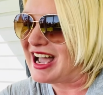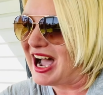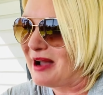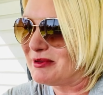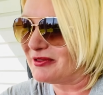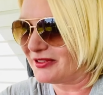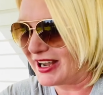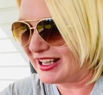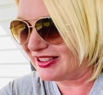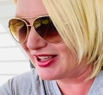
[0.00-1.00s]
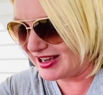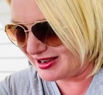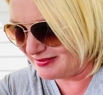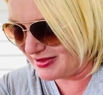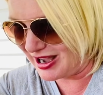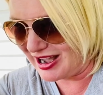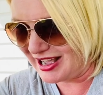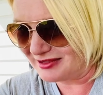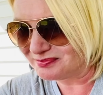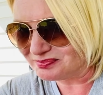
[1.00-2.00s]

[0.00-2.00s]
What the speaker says: I'm afraid that my